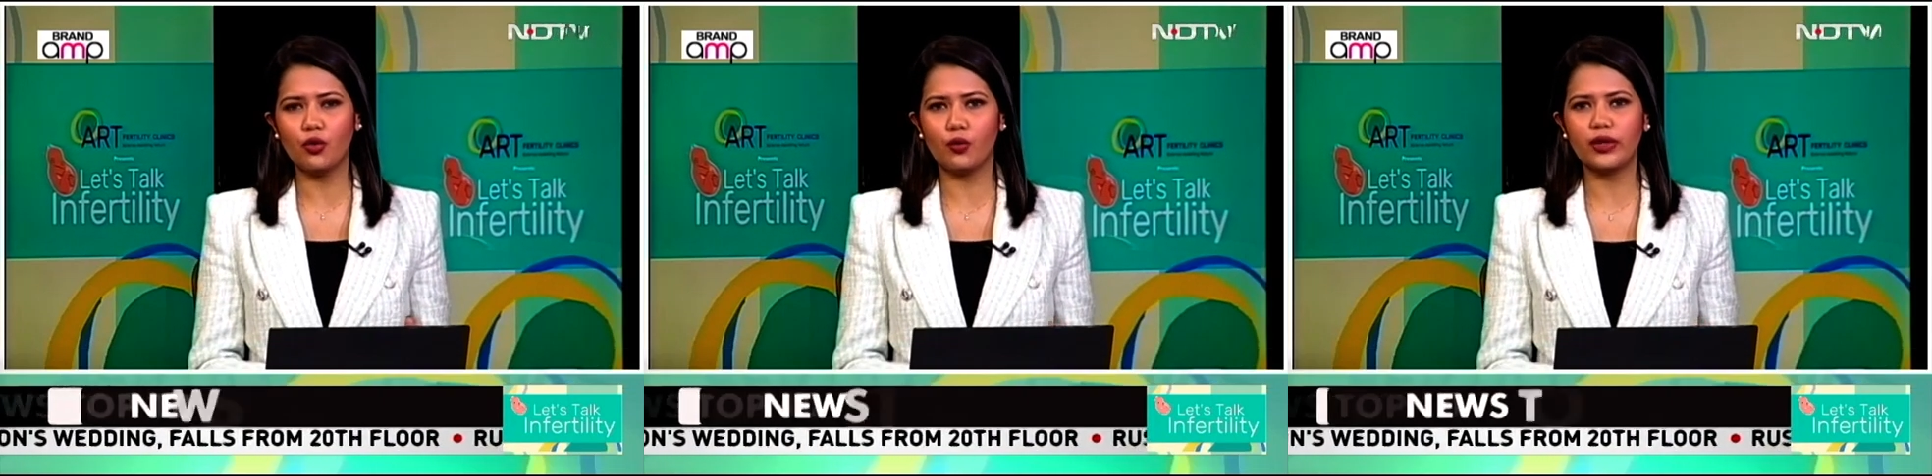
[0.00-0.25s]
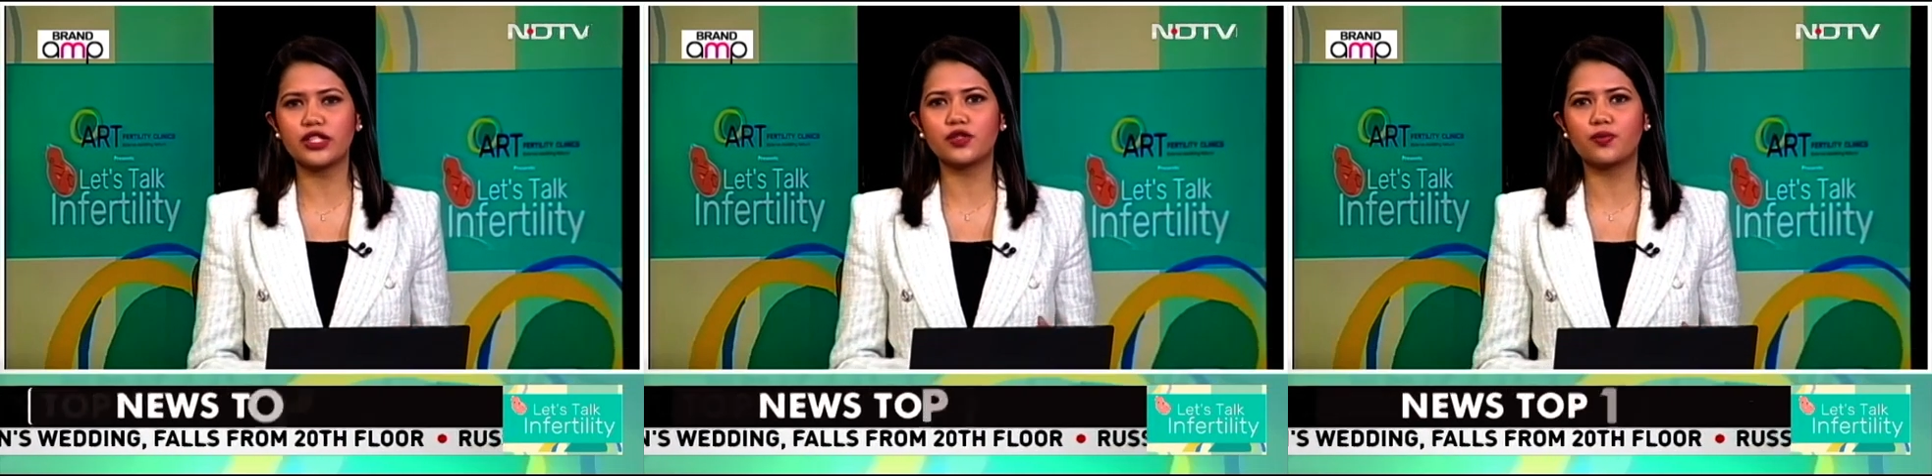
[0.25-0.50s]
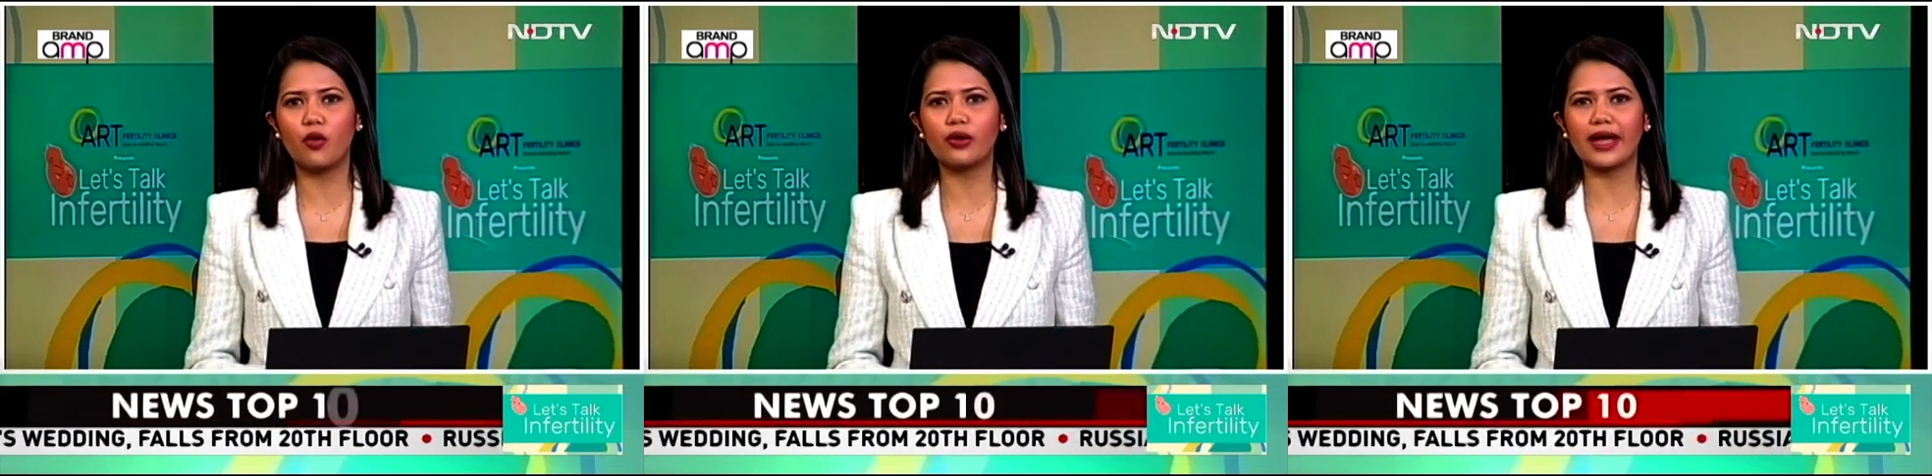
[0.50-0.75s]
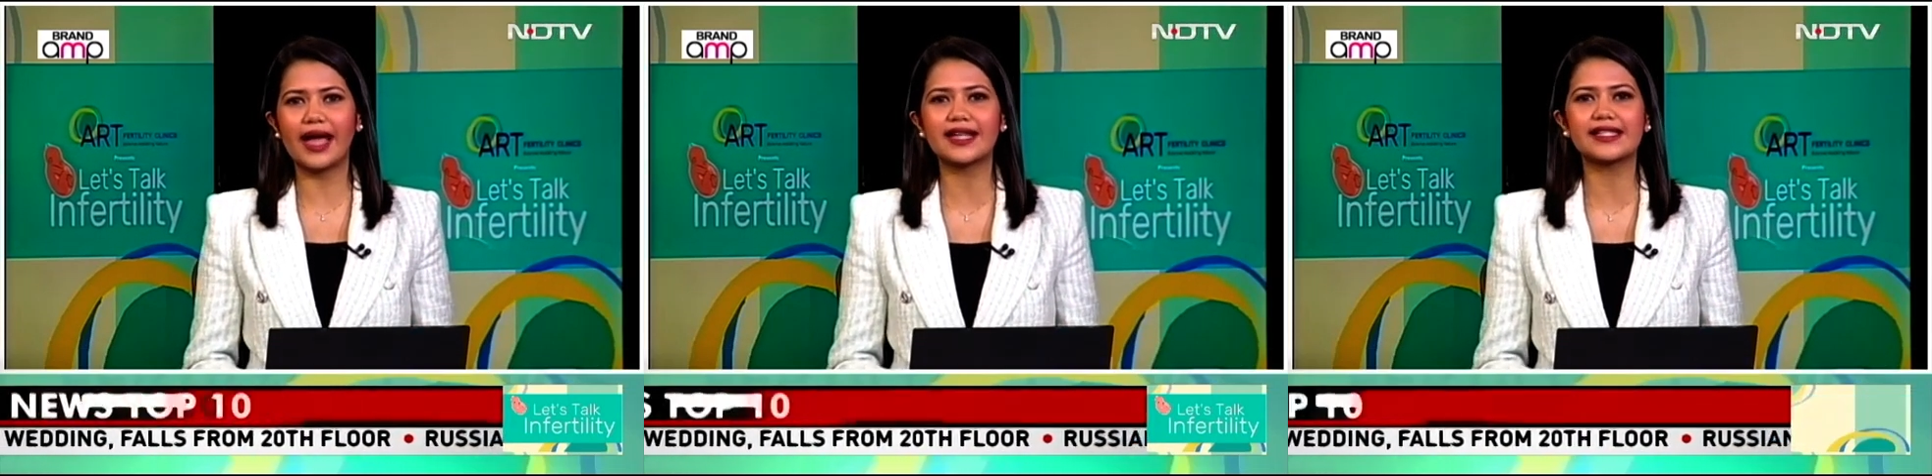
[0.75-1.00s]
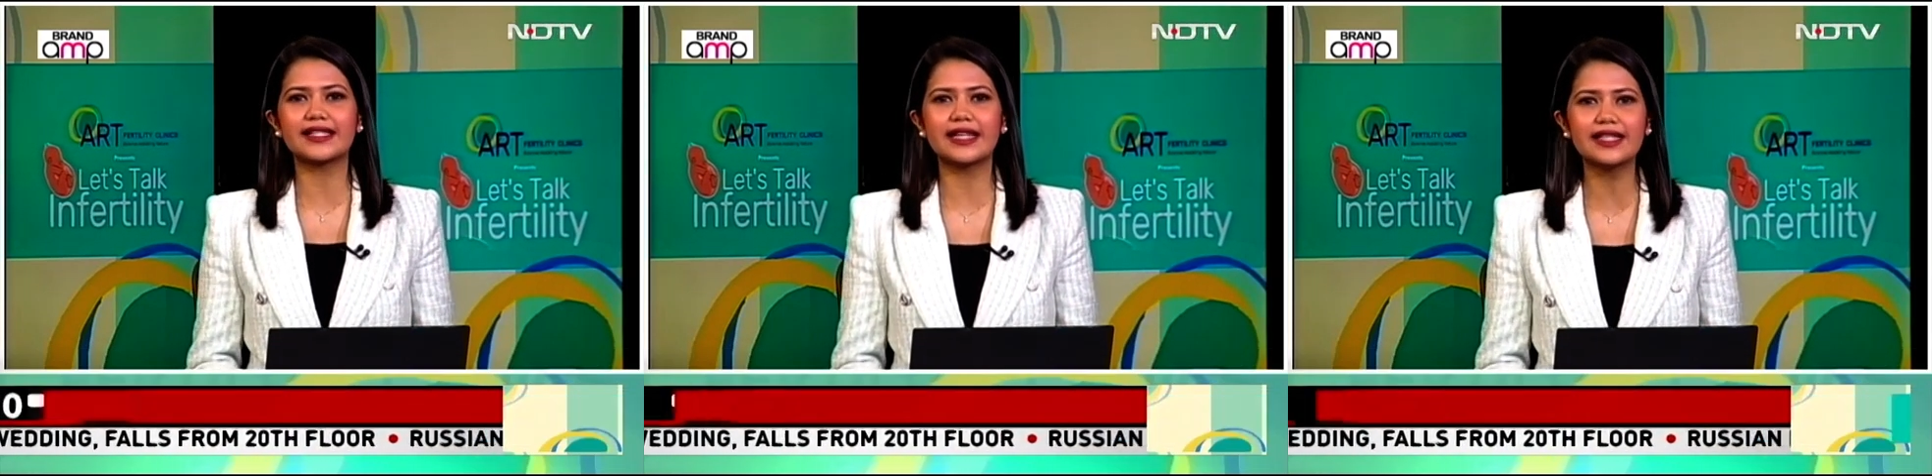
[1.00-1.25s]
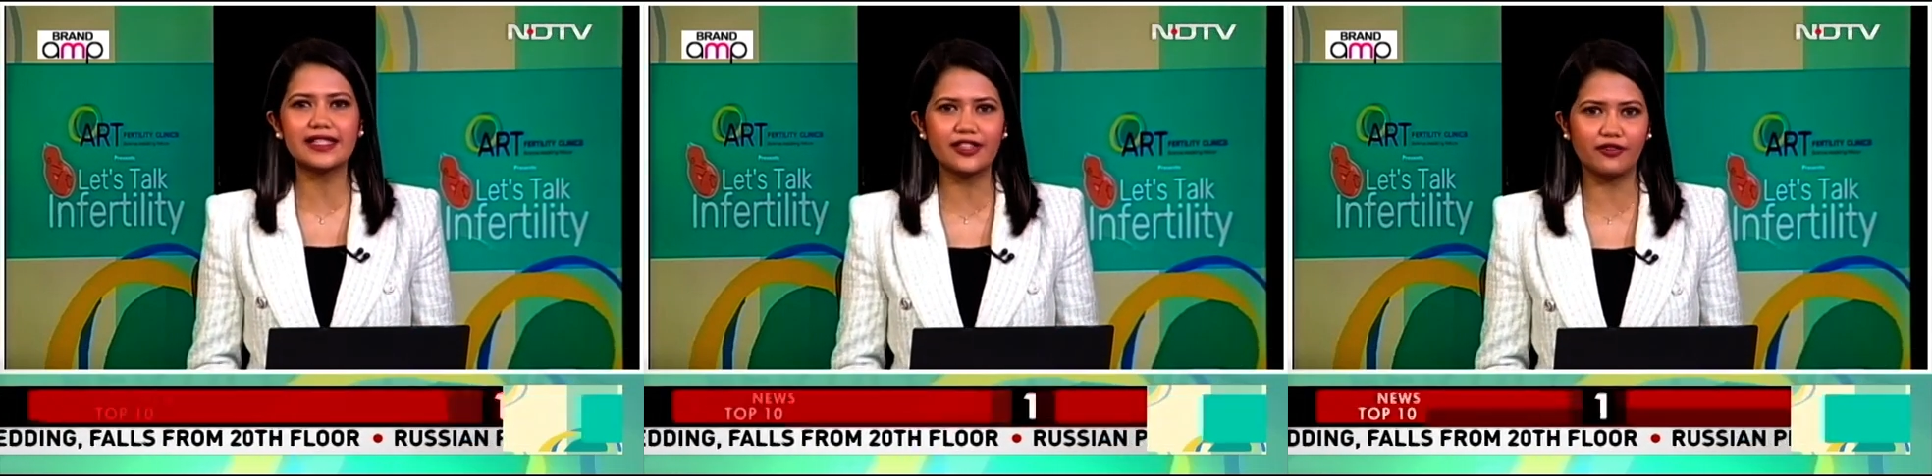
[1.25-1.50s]
we spoke
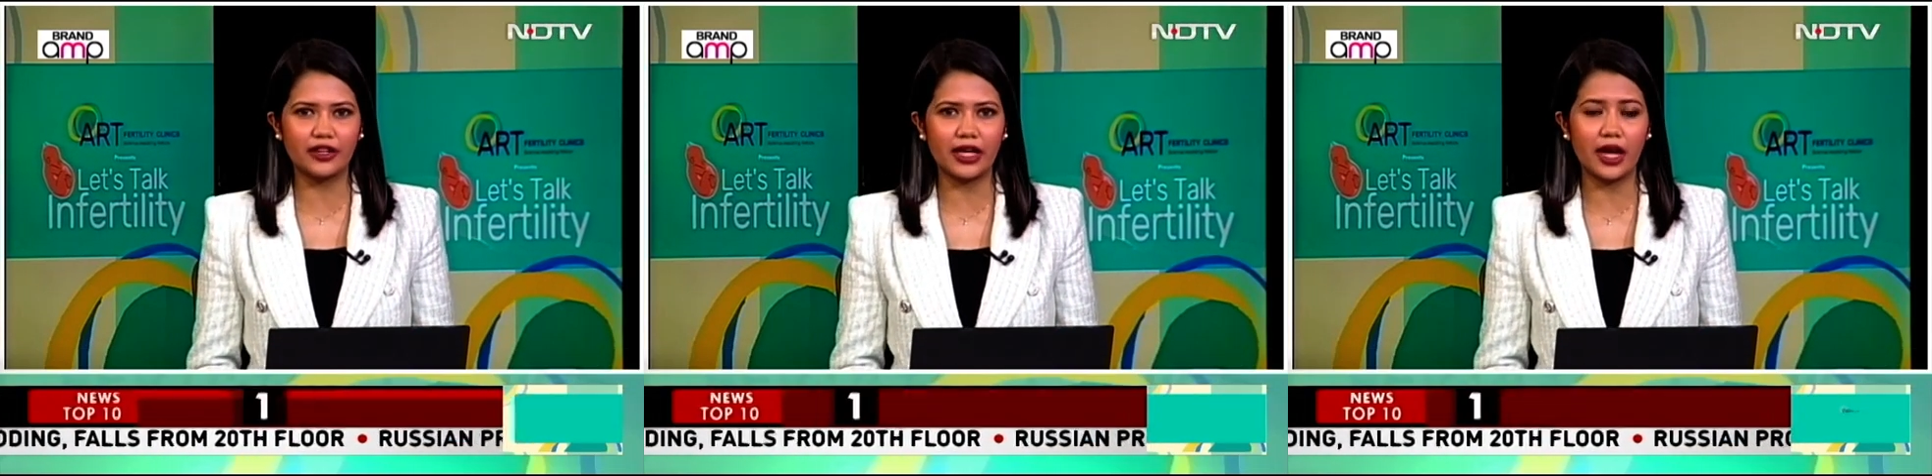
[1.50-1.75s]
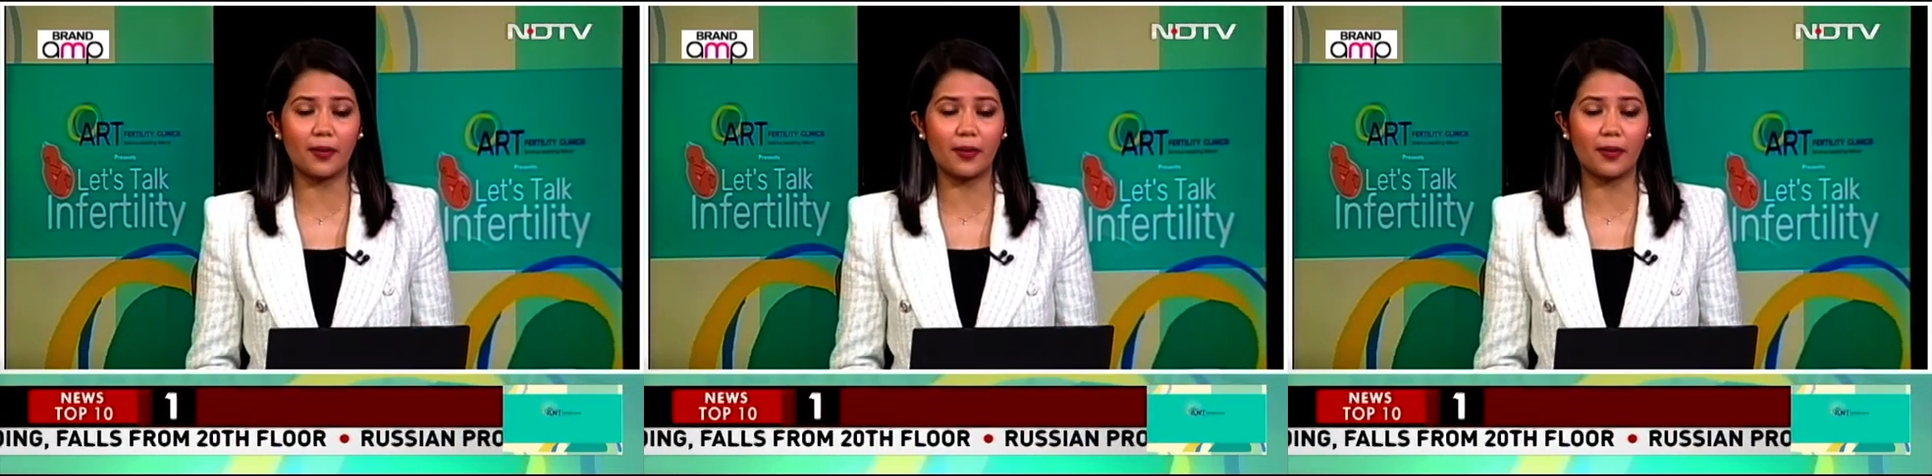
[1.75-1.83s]
extensively